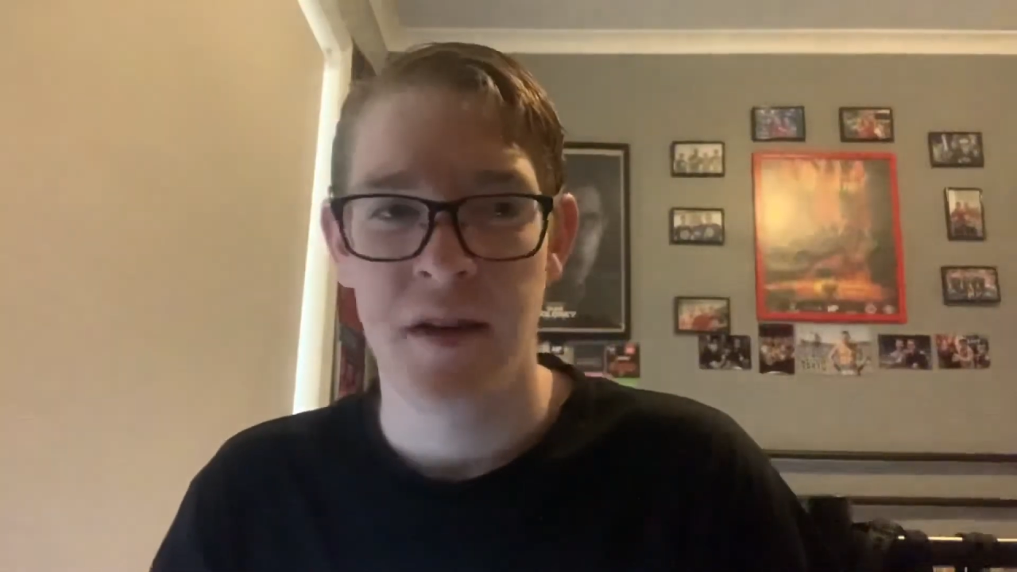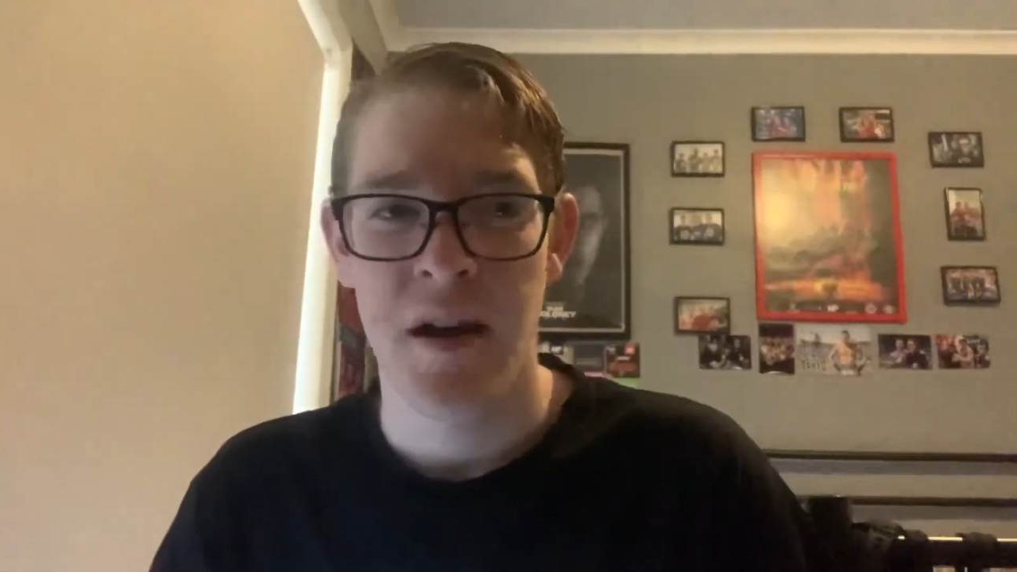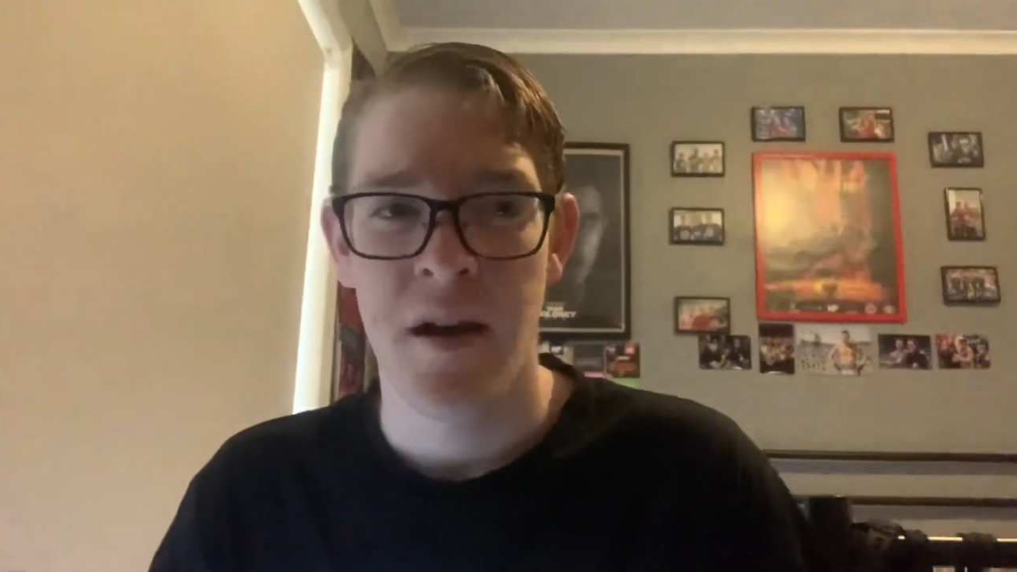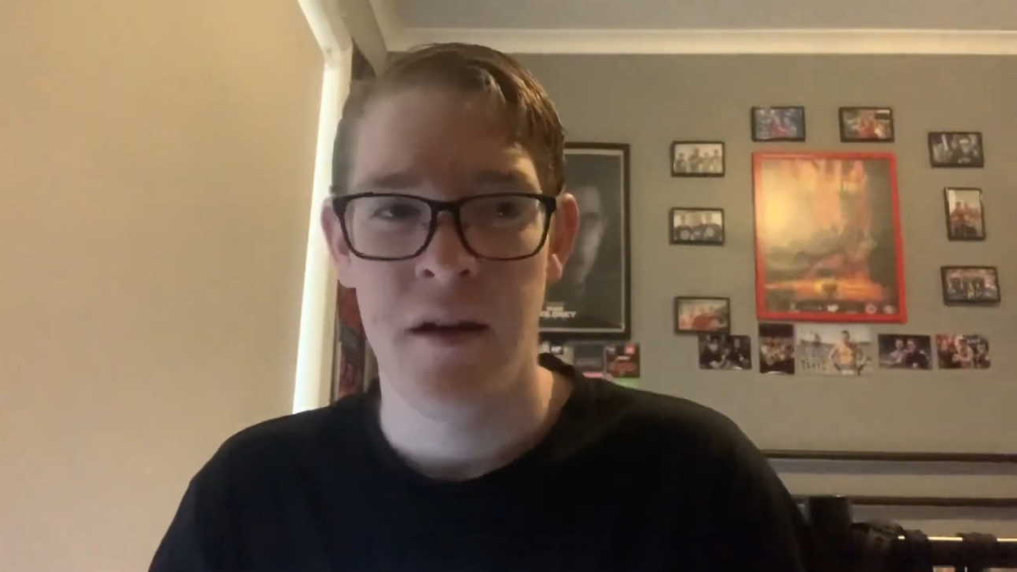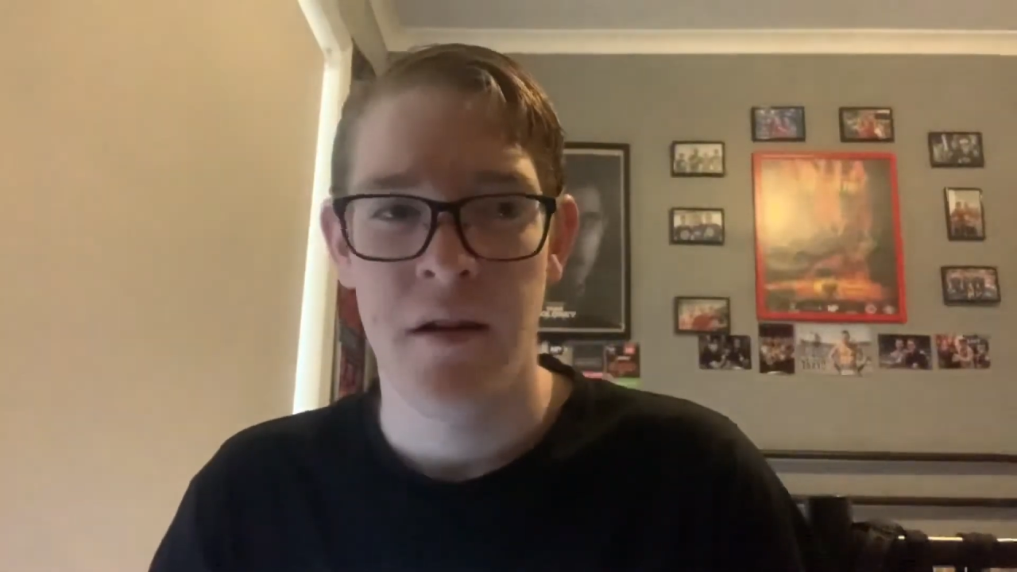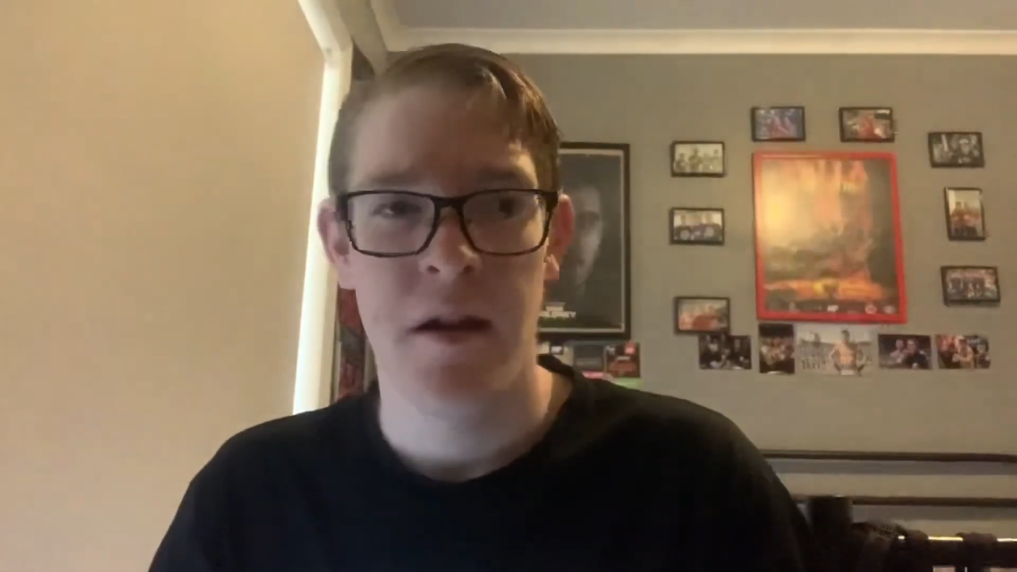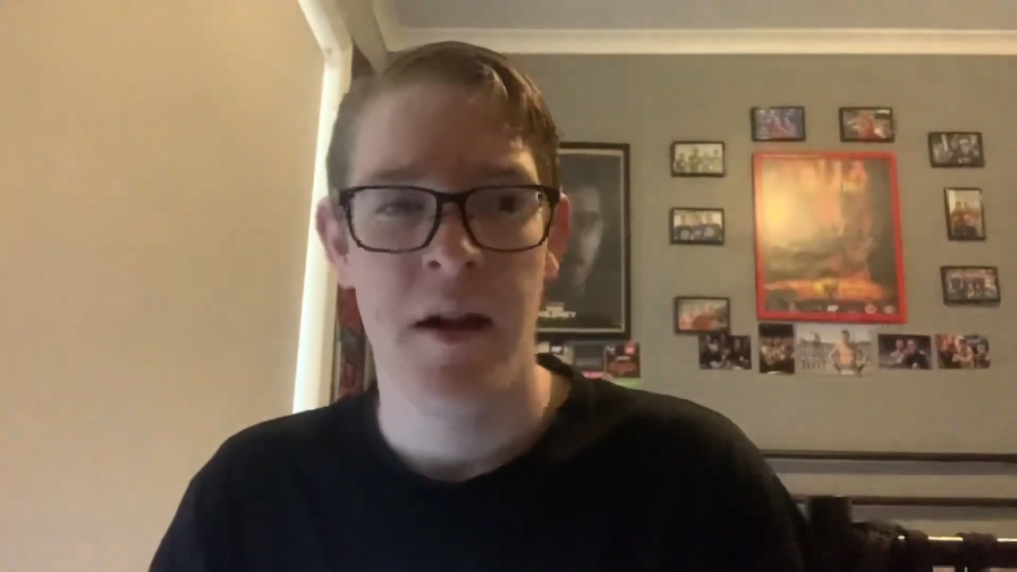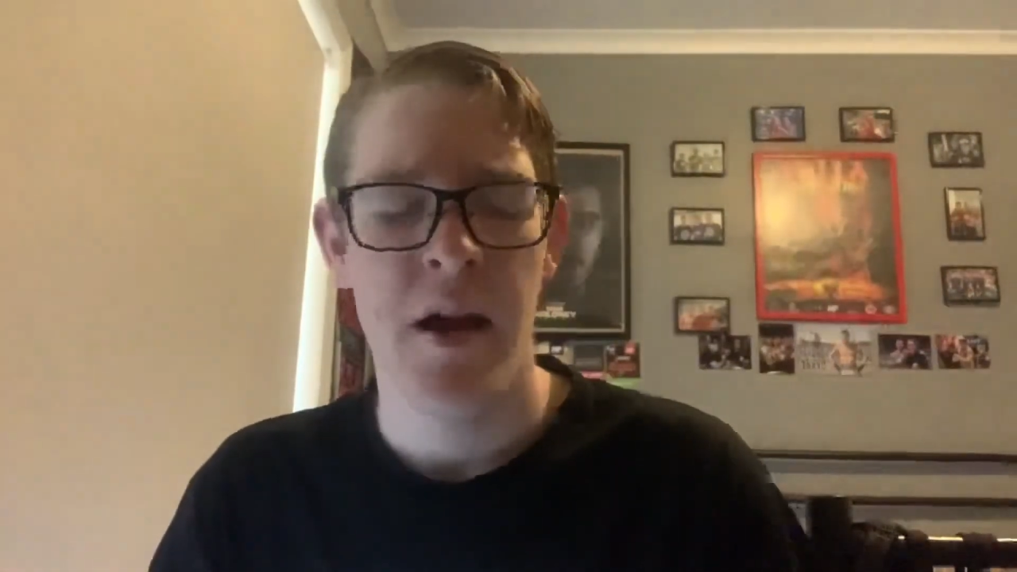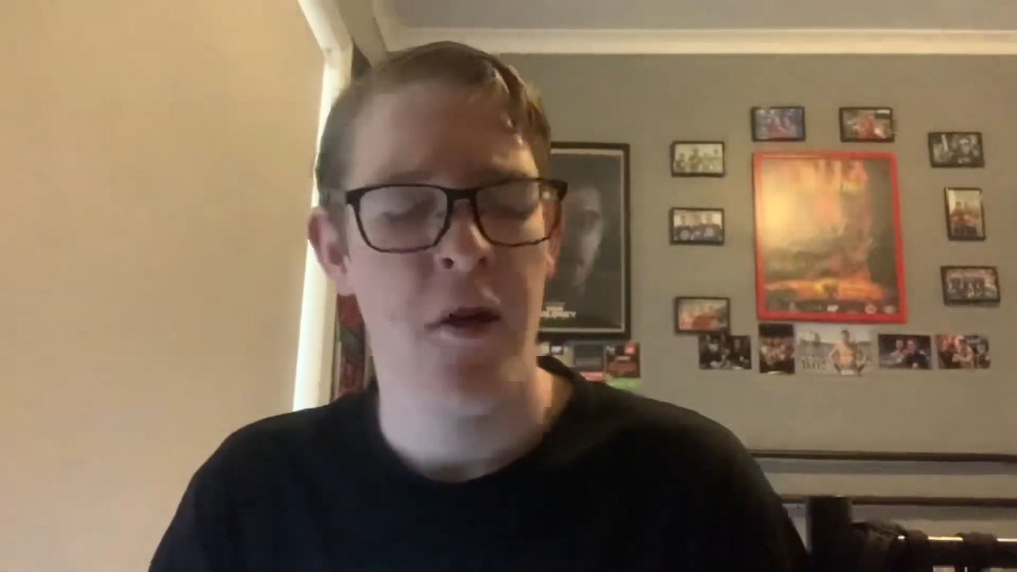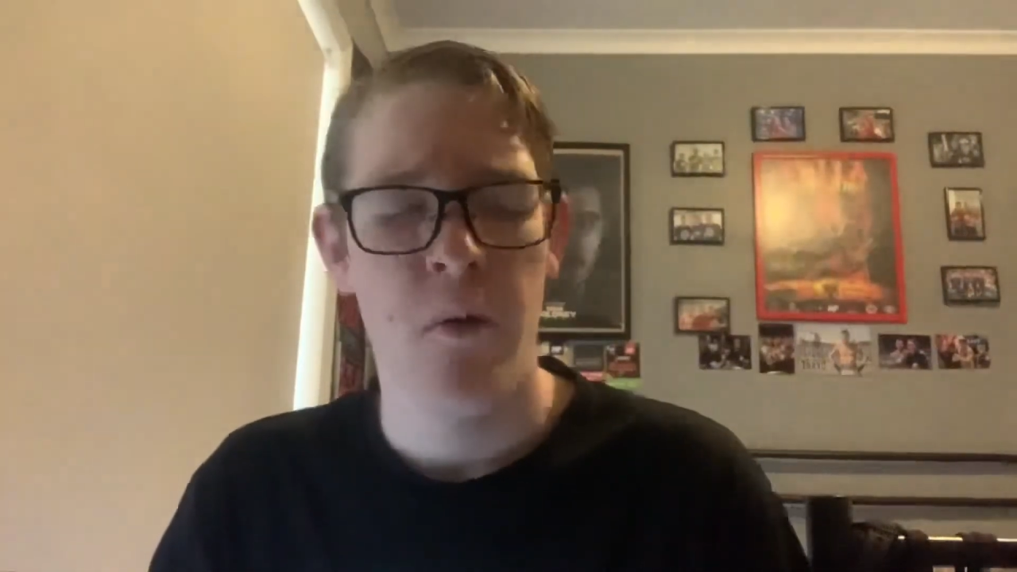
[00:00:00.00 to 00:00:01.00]

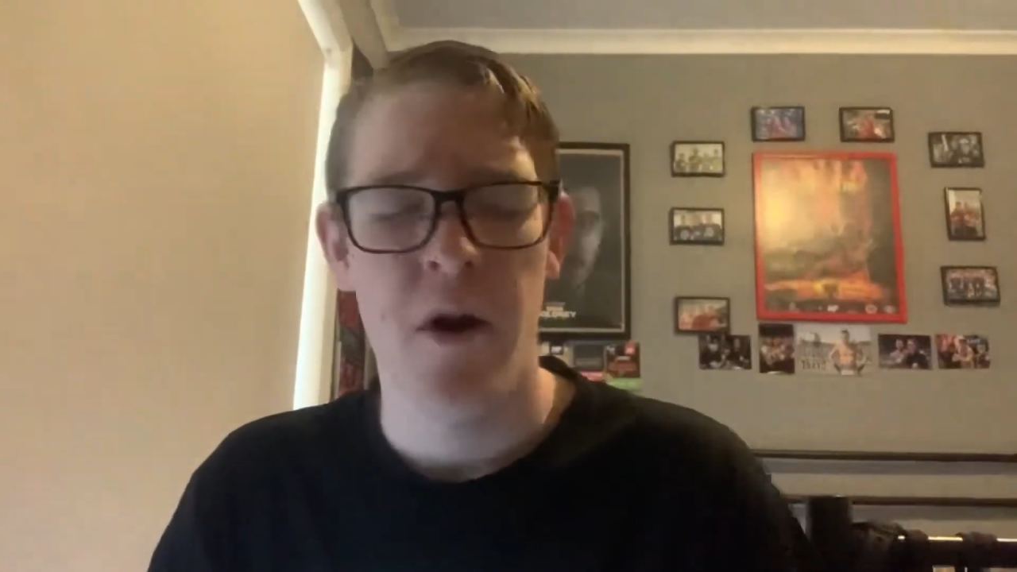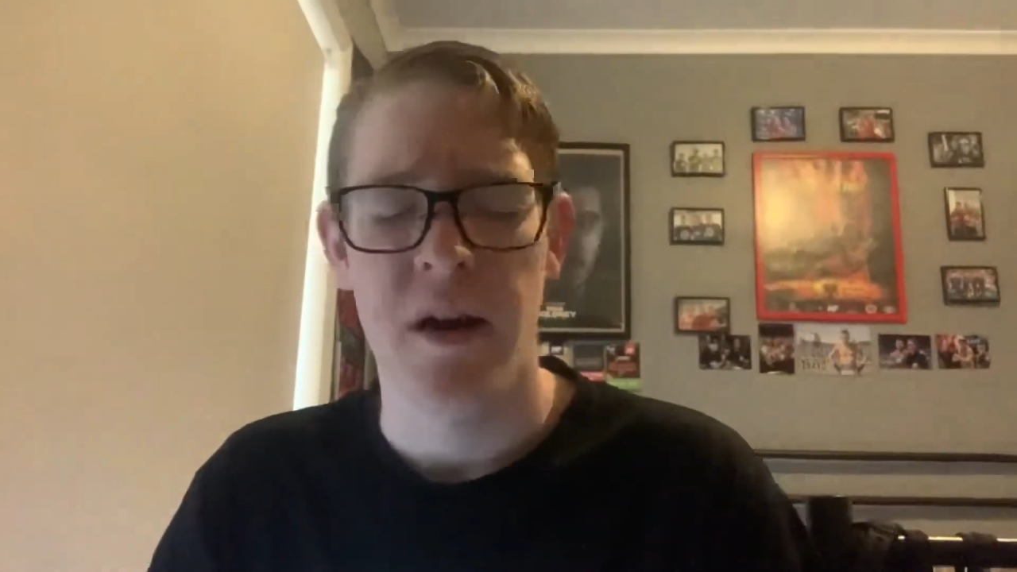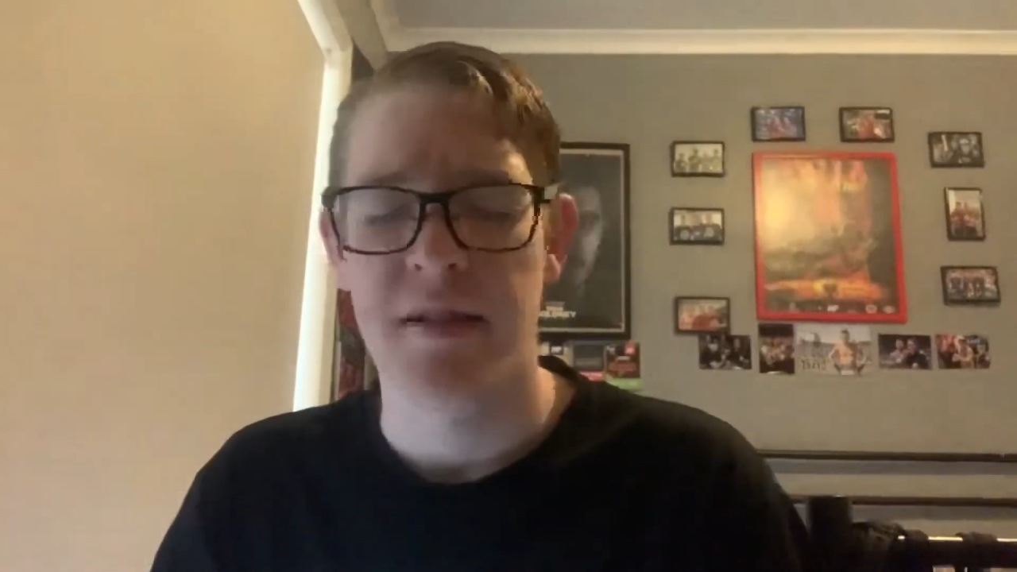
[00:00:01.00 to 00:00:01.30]
it'll work